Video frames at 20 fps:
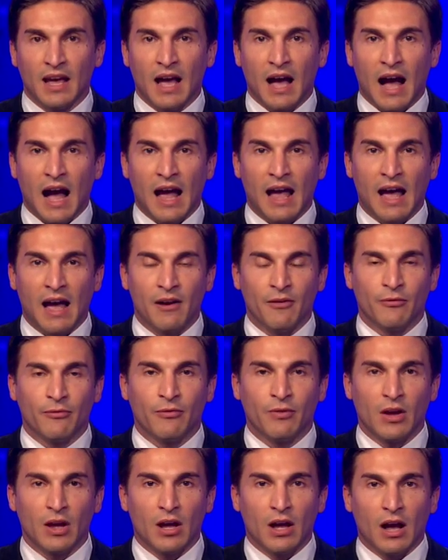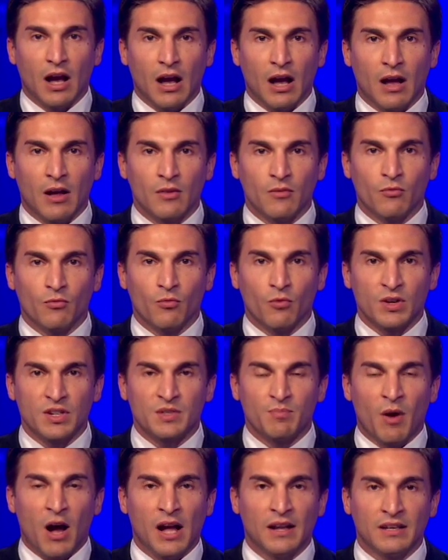I have
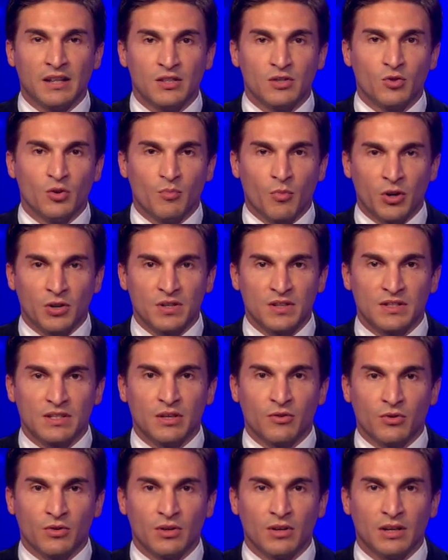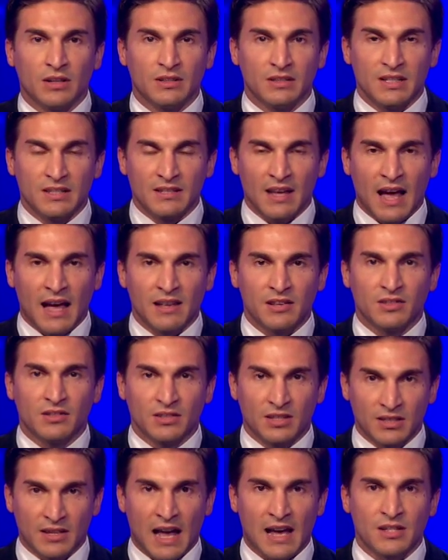responded to emergency
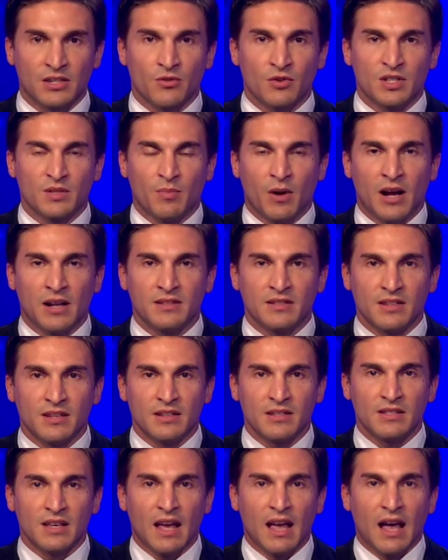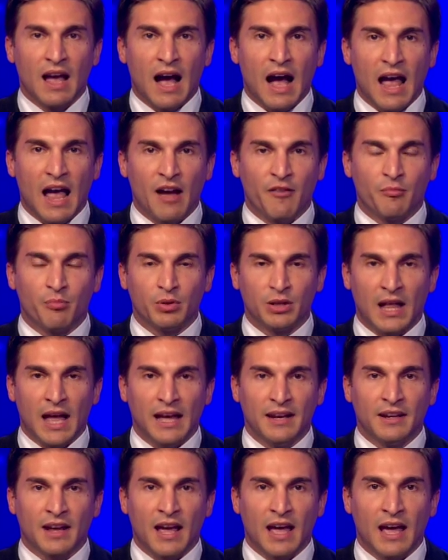disaster responses. I have
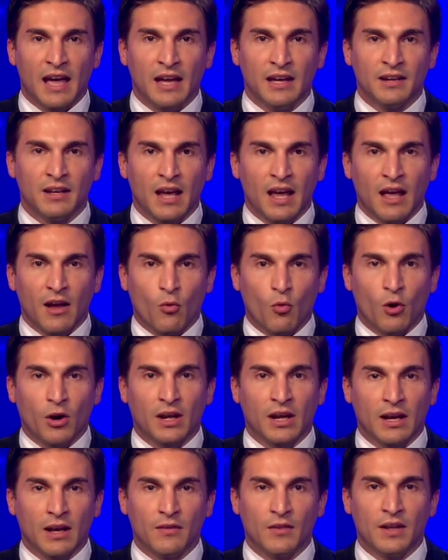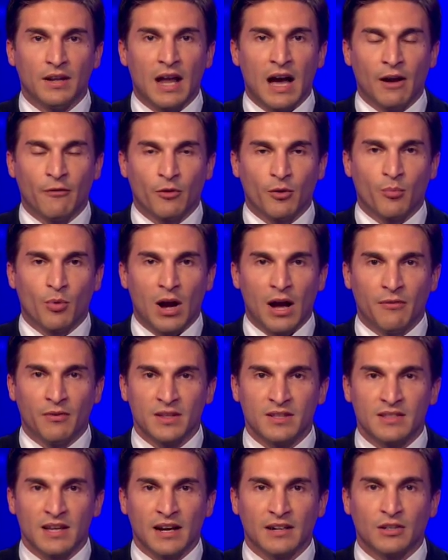planned ahead. Working in the non-for-profit
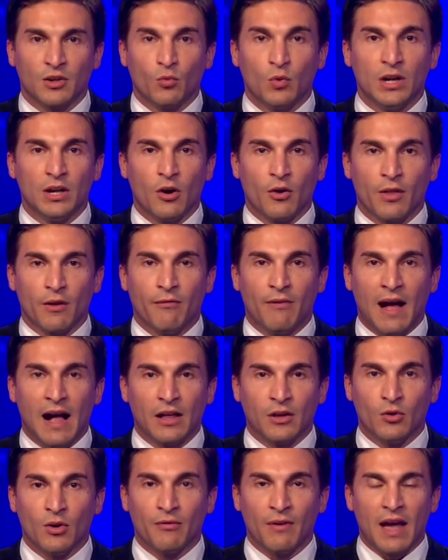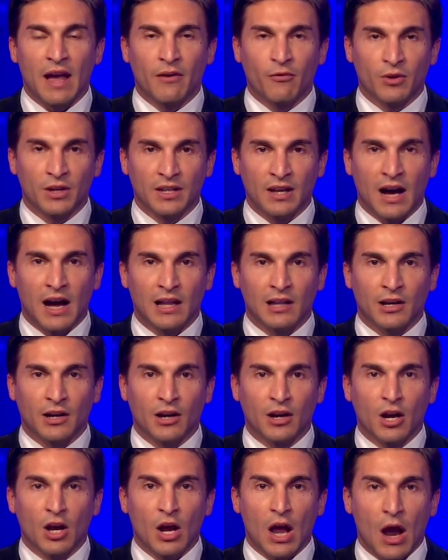sector, we know the value of every dollar,
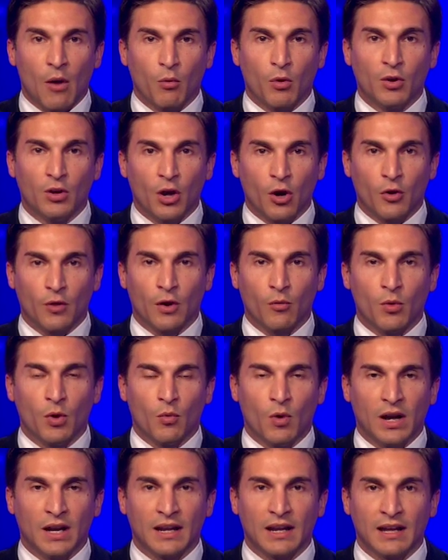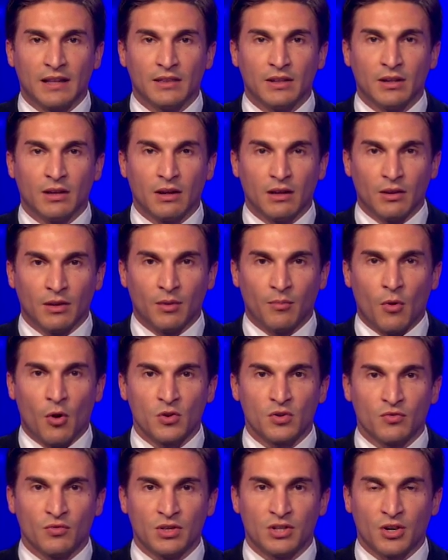and we know that we want to get the
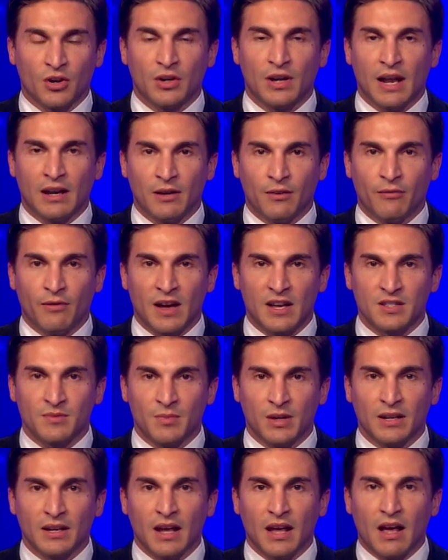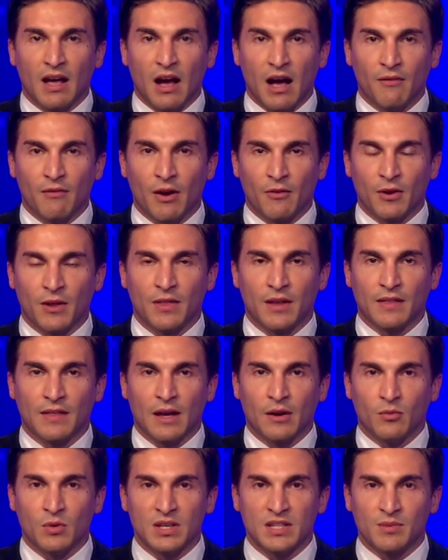most return on investment of everything
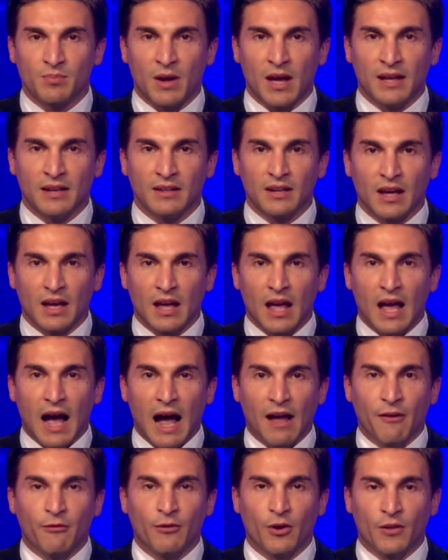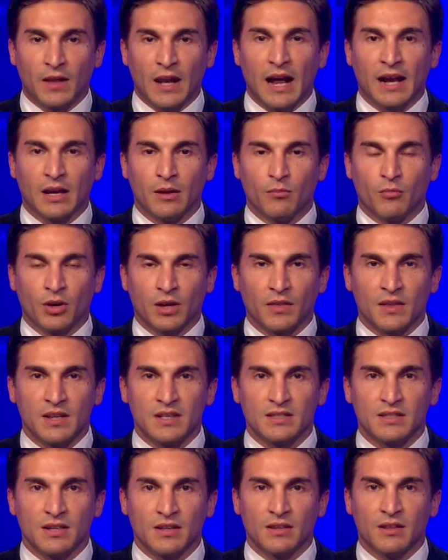that we spend. I feel that I can bring
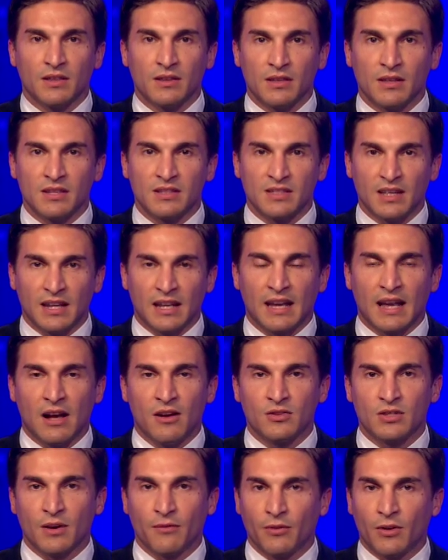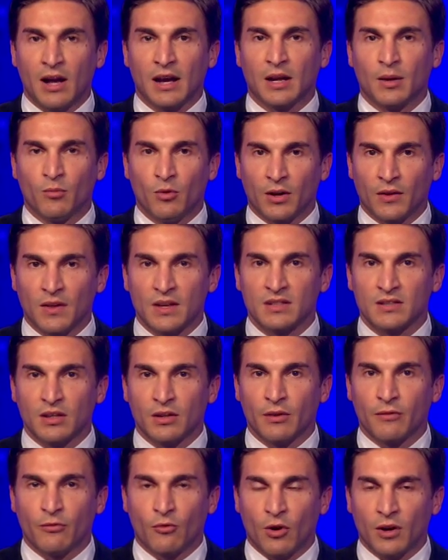this to the city council. I feel I can bring this to
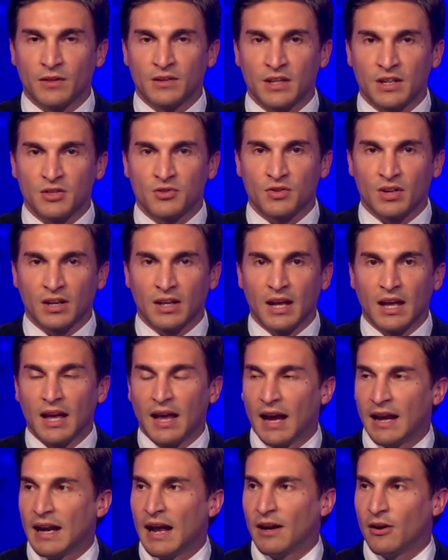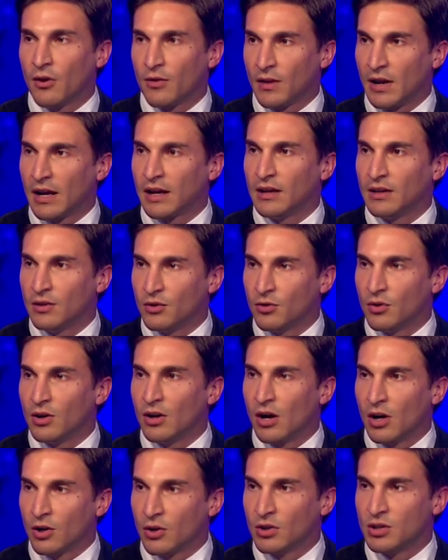the 4th District, and I know that I can do
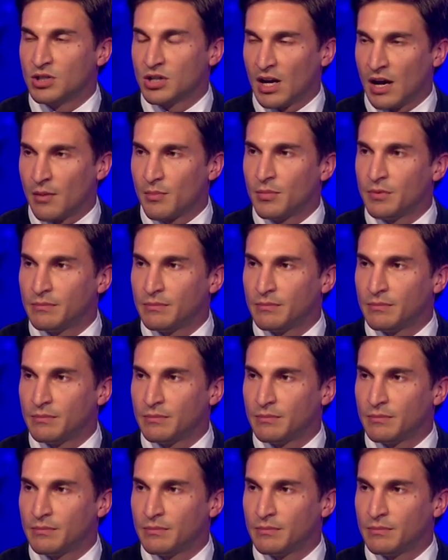a good job.